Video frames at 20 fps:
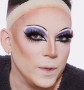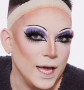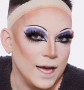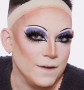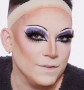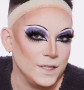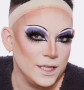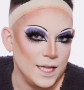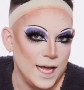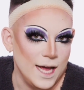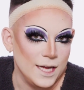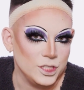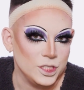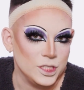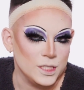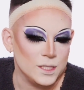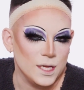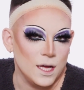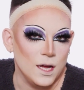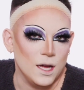we have the
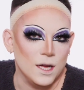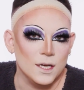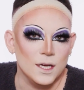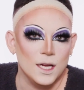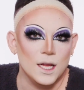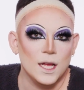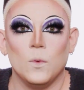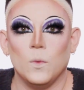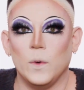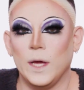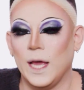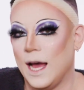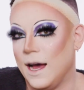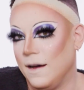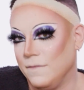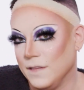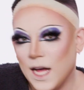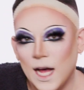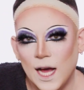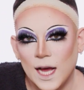lashes on, we
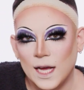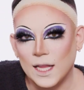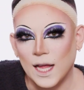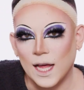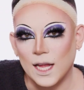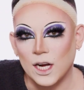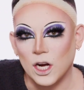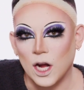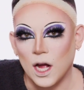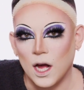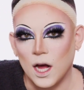have the highlighter